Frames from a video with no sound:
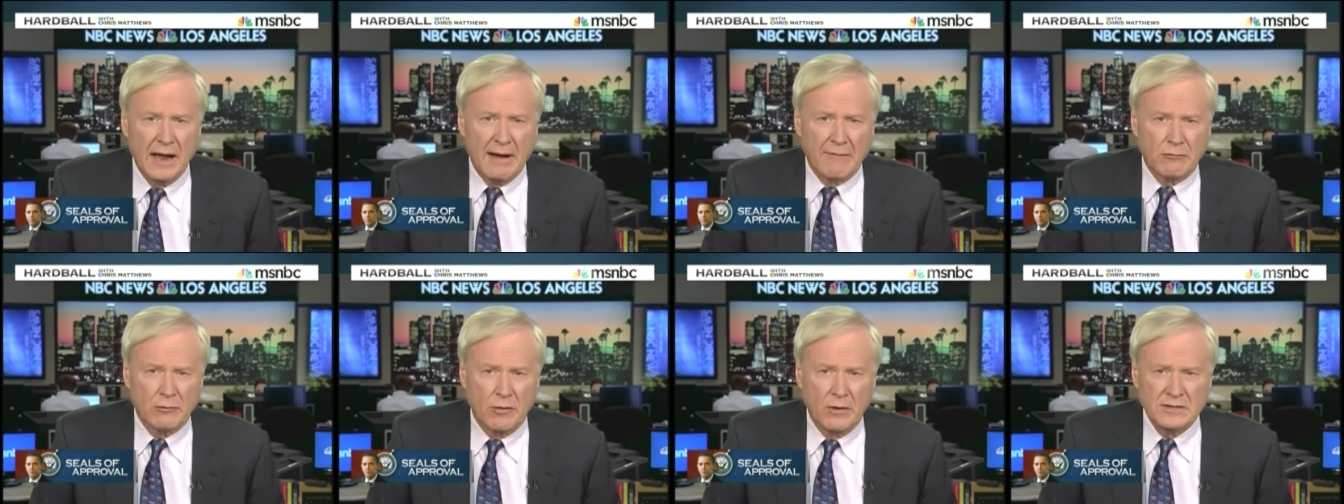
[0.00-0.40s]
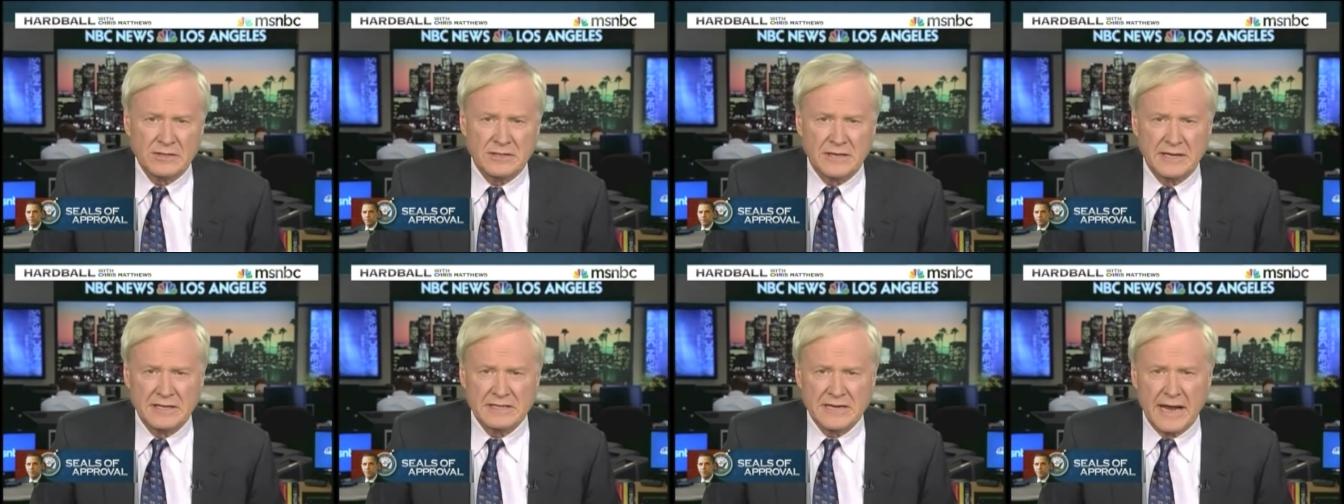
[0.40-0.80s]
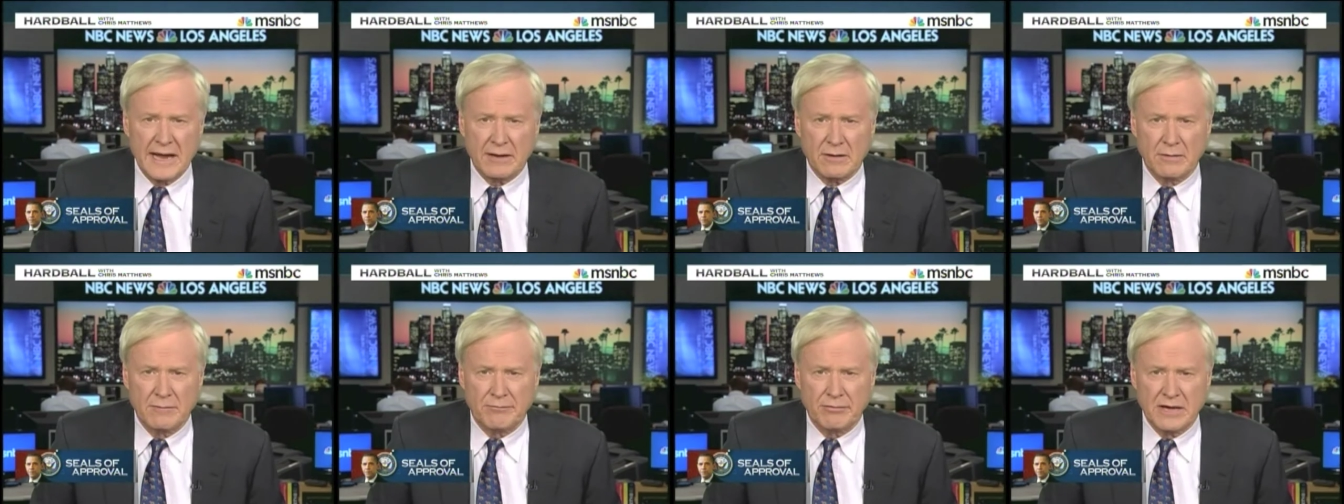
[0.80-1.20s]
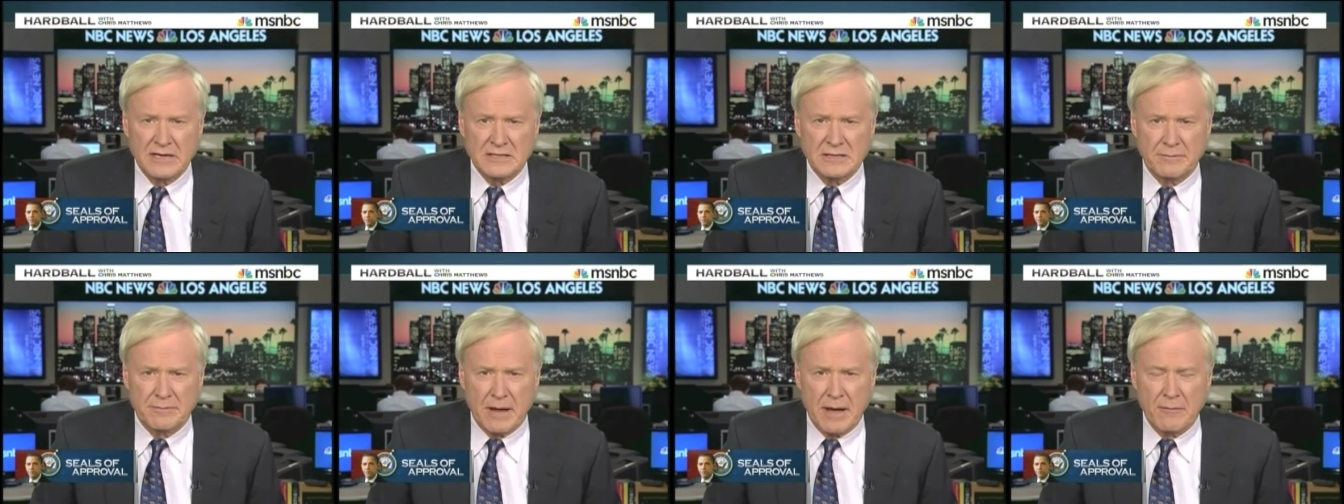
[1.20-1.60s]
have launched an attack on
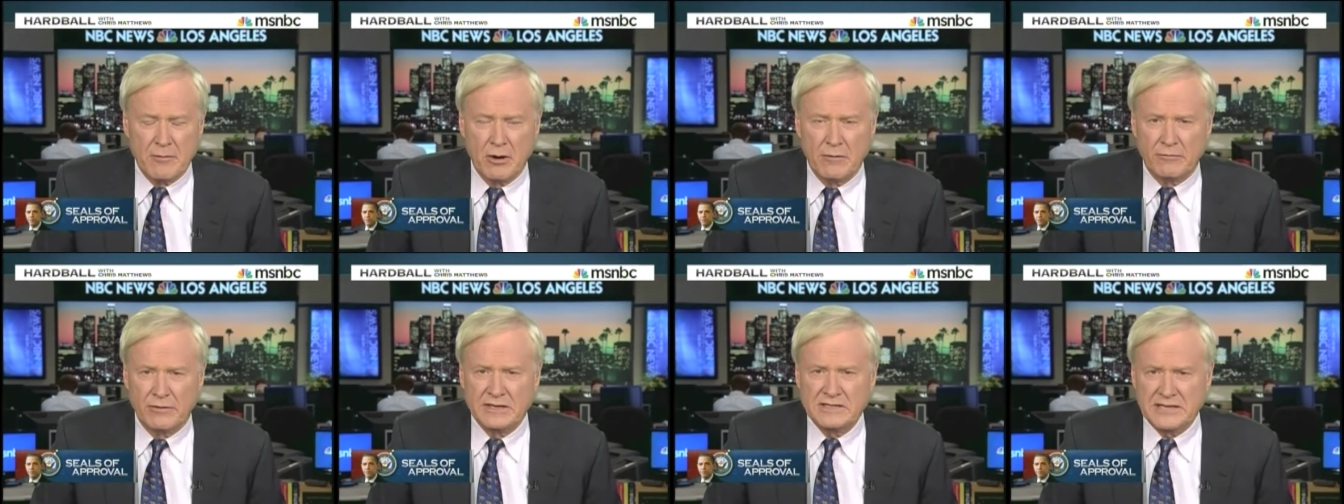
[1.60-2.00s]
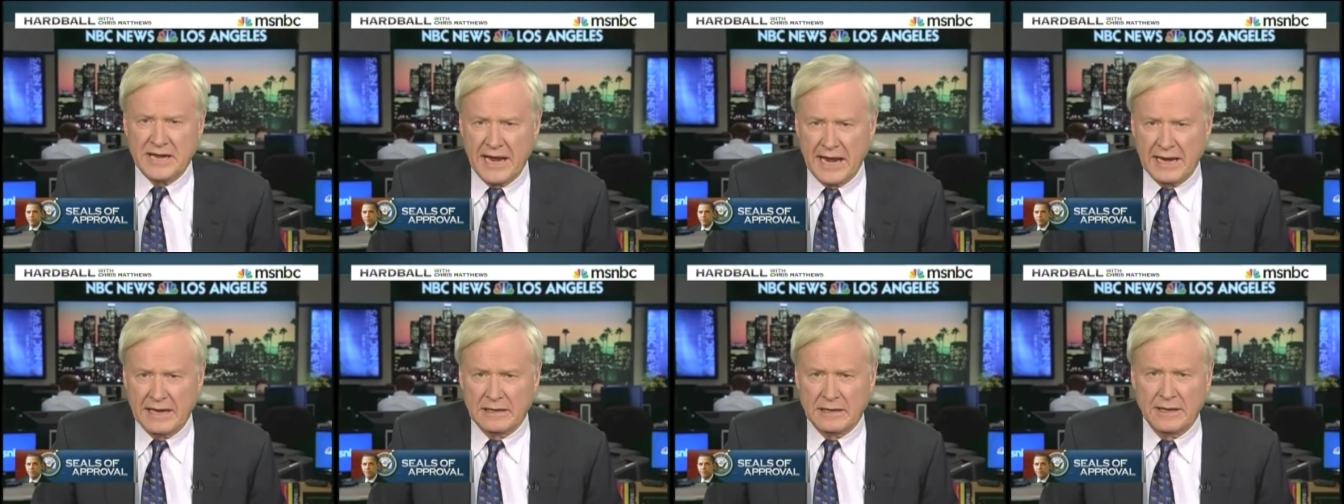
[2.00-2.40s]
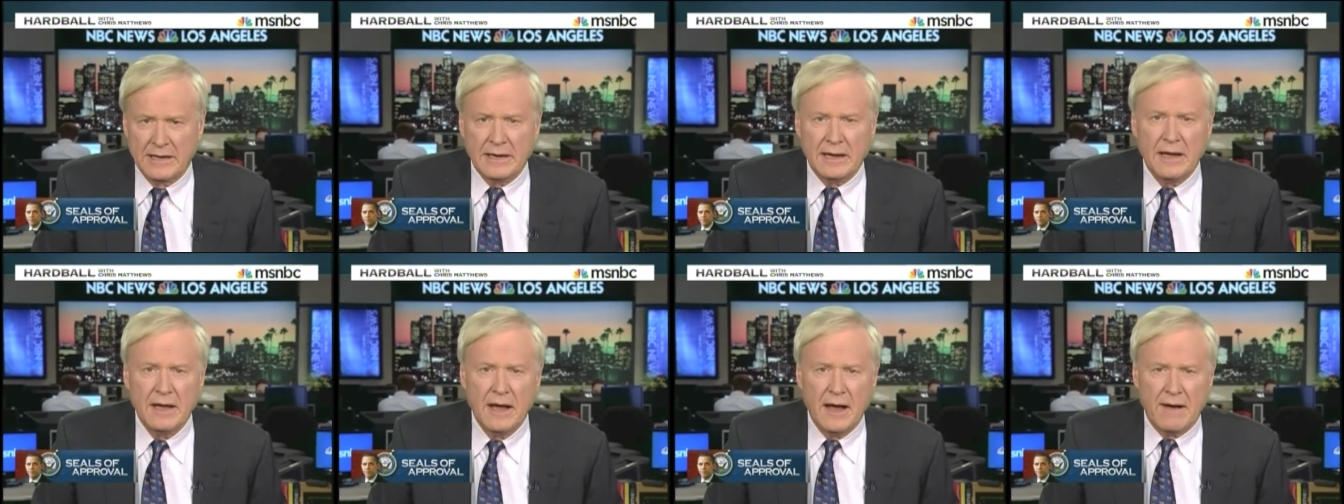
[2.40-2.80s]
President Obama over his handling